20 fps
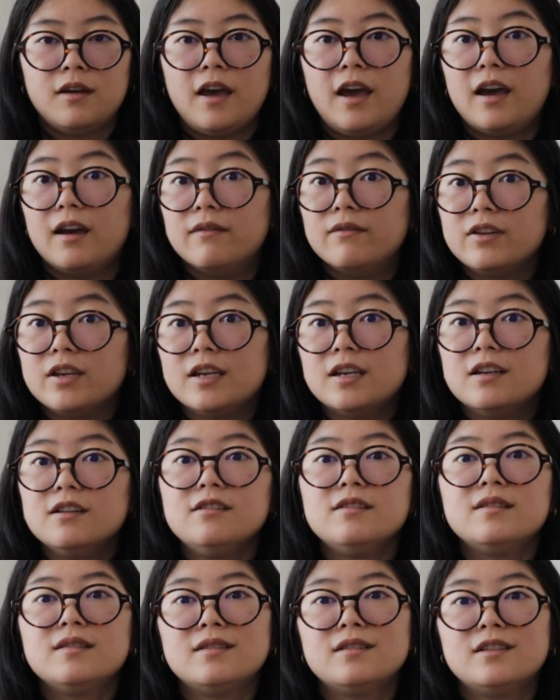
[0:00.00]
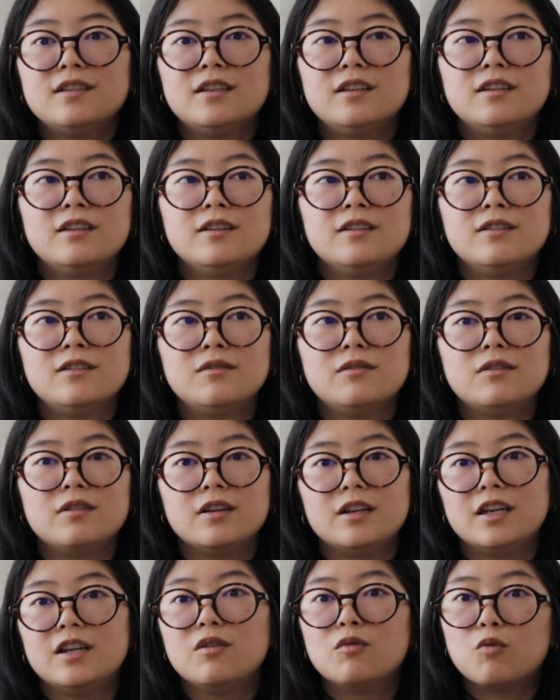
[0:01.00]
heaviest
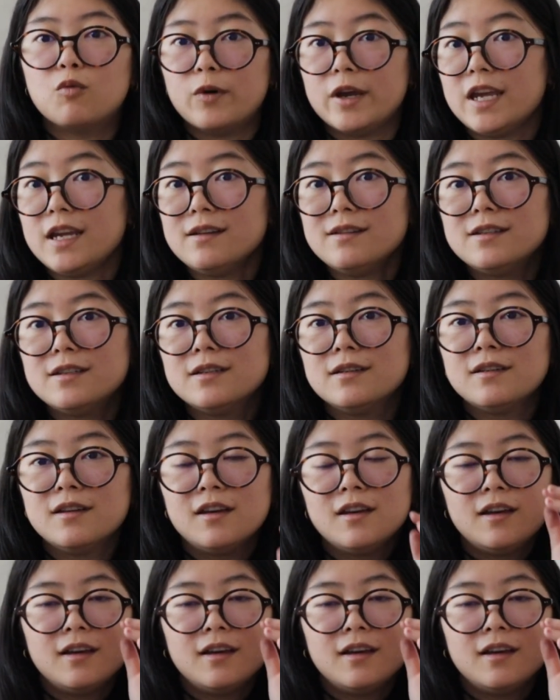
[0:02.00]
in weight,